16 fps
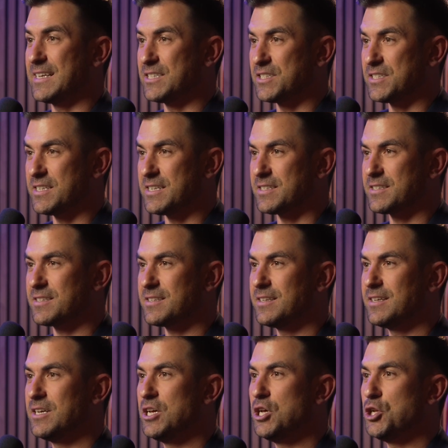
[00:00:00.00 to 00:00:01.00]
exists
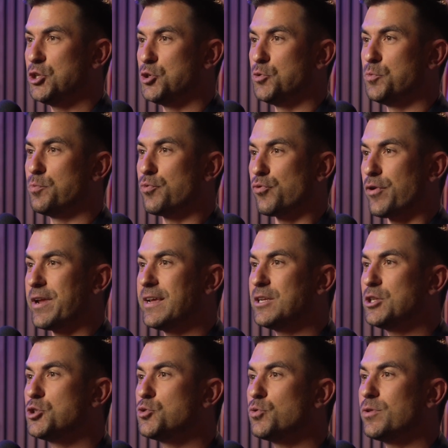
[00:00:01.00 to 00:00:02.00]
to
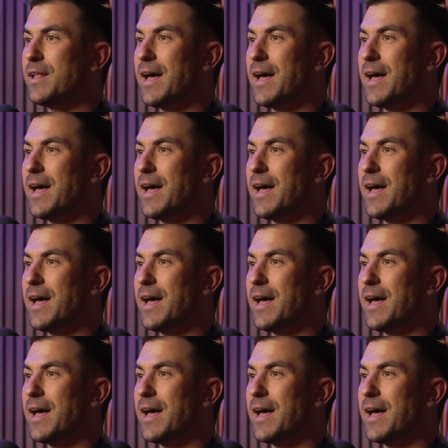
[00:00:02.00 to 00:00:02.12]
bring to